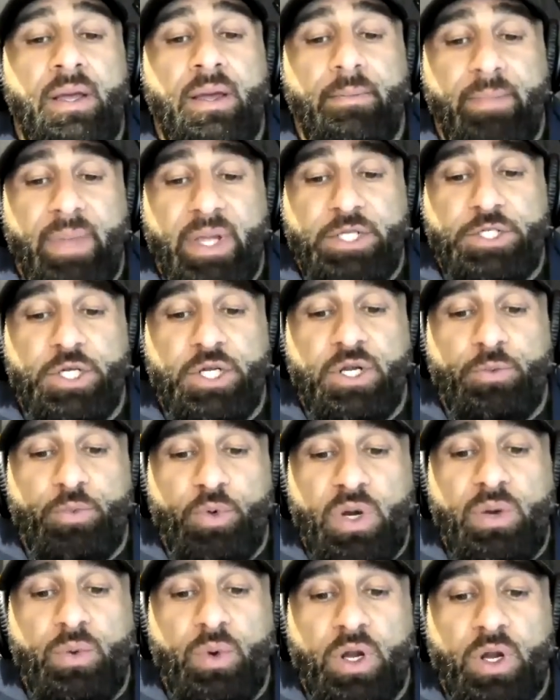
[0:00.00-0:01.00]
Make sure your
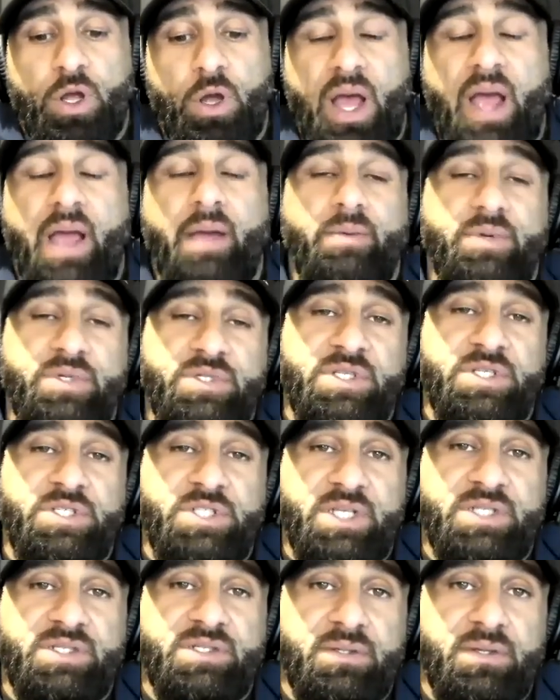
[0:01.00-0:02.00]
pre-workout, I would
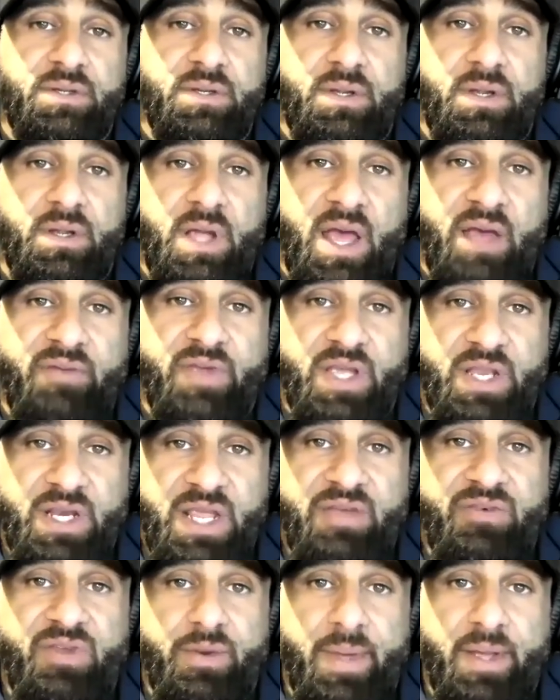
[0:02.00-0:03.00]
suggest having an
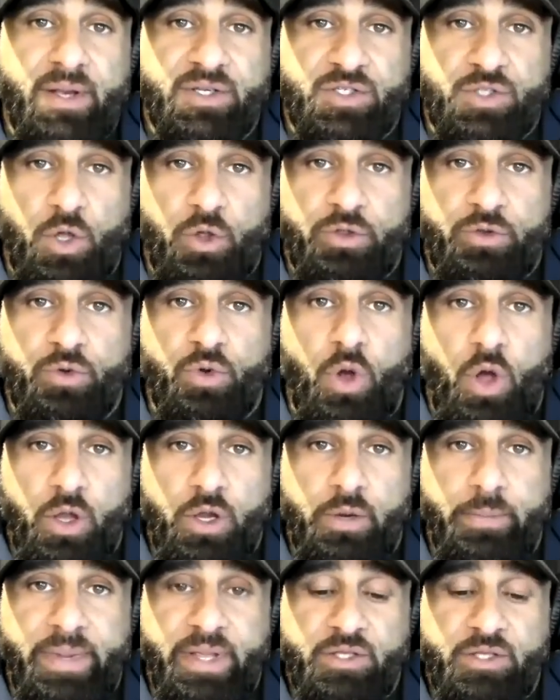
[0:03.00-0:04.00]
even amount of salt through all
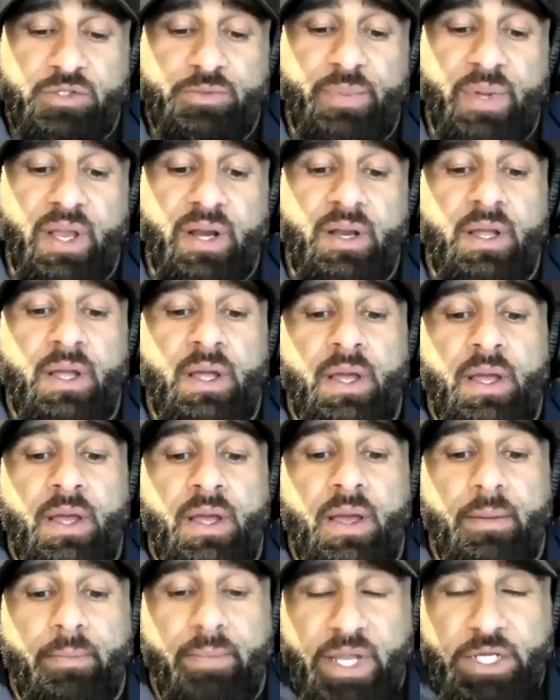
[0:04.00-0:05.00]
your meals, but
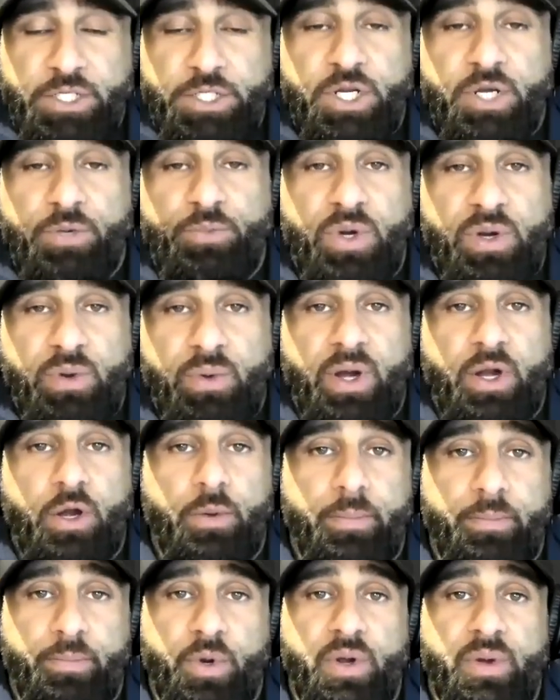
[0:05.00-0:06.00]
make sure your
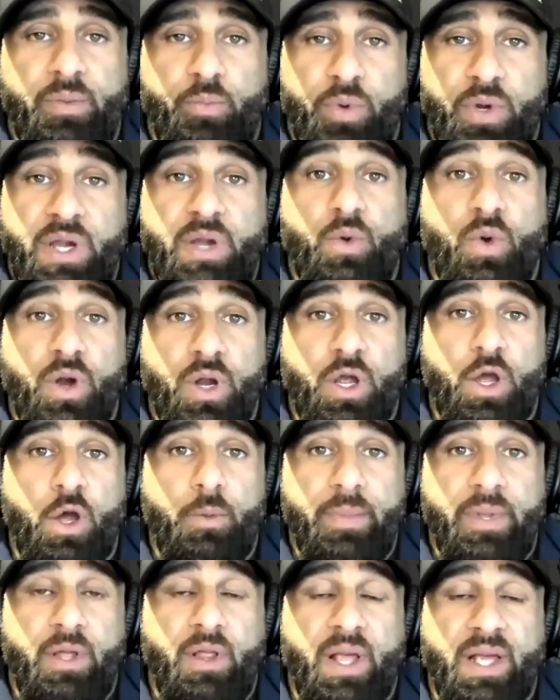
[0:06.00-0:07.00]
pre-workout
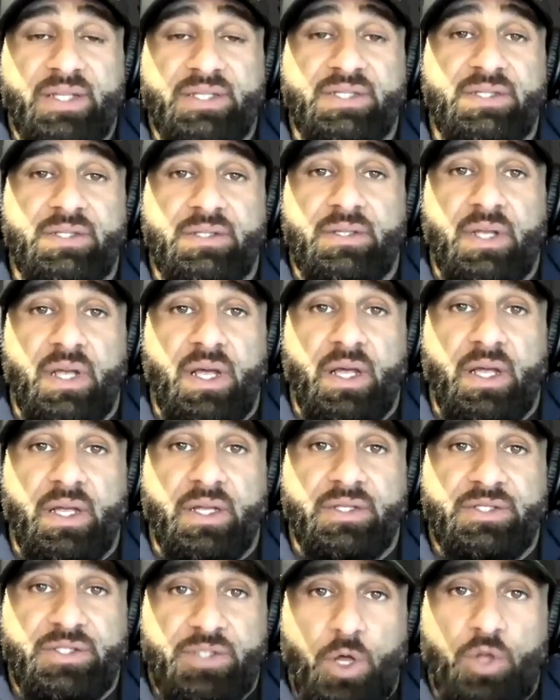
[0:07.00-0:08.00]
meal has
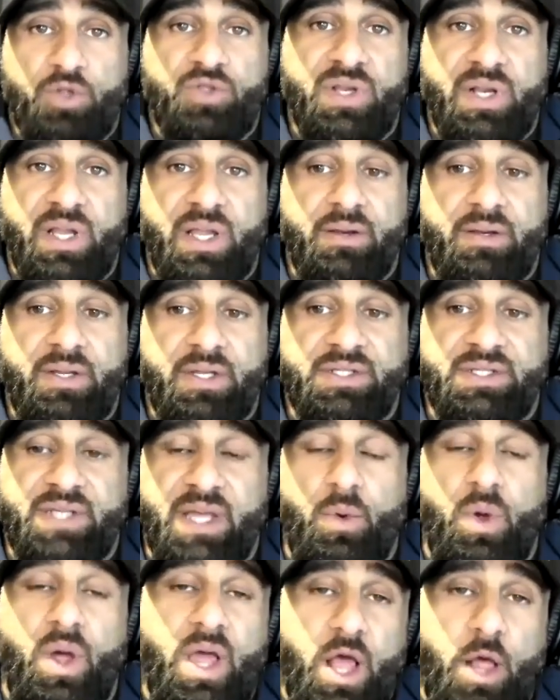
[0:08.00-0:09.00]
salt in it, because that
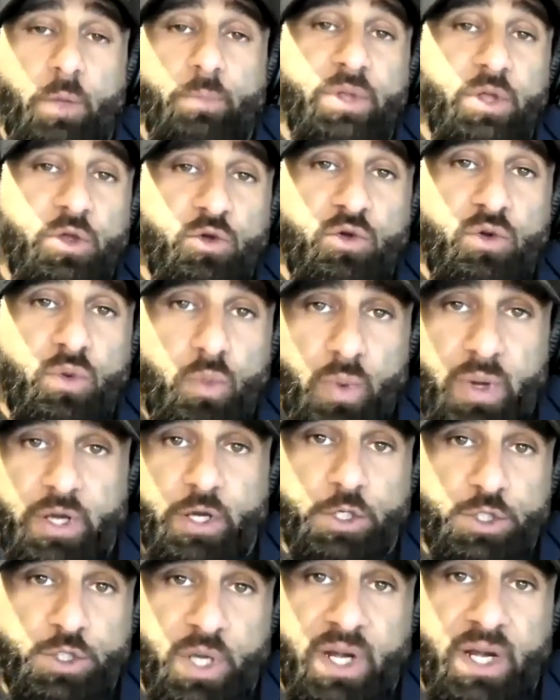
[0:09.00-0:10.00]
will help you when you're
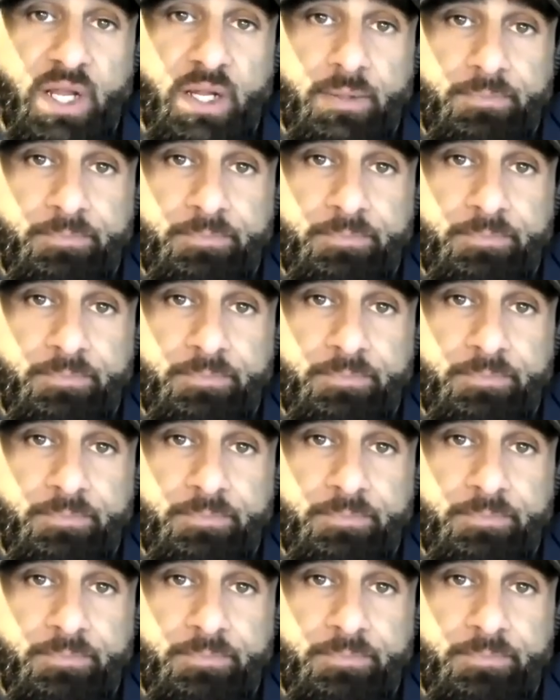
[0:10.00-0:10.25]
training.